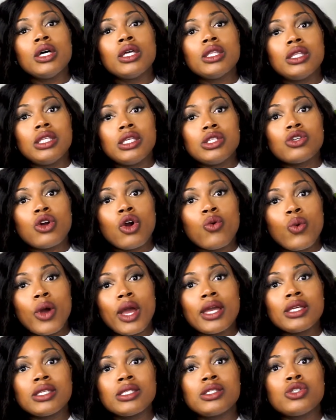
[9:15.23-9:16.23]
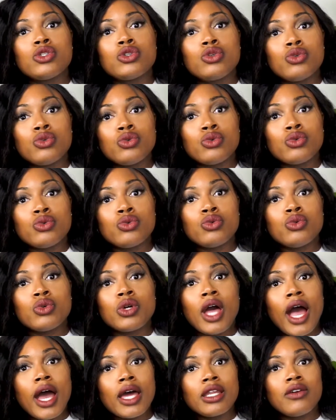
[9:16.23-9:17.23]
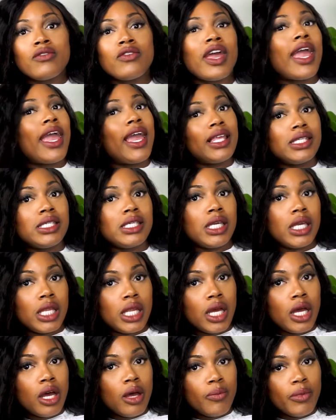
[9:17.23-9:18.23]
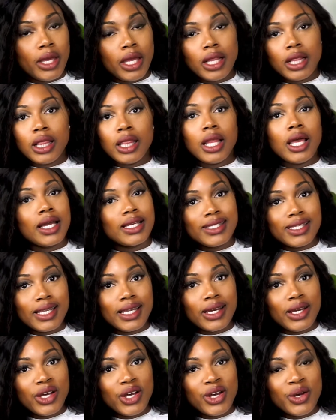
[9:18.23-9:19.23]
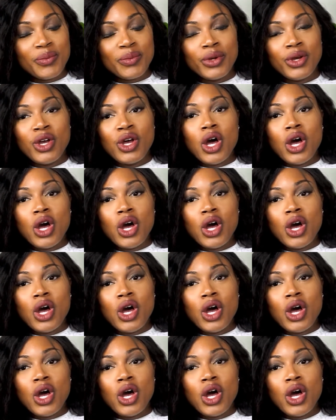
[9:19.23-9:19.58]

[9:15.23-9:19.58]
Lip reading: these are ways to kind of ante it up and luxe it up